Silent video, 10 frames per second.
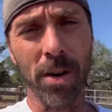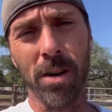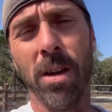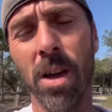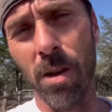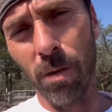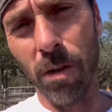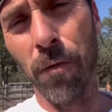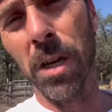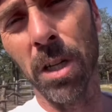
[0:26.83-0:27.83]
And, and when
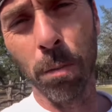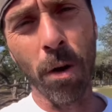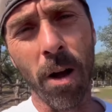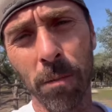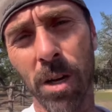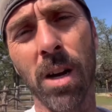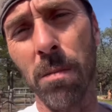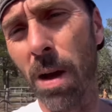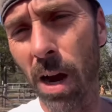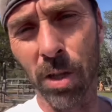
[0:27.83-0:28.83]
you fix the problem, you
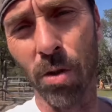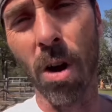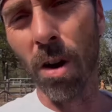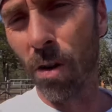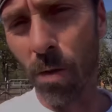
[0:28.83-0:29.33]
come back stronger and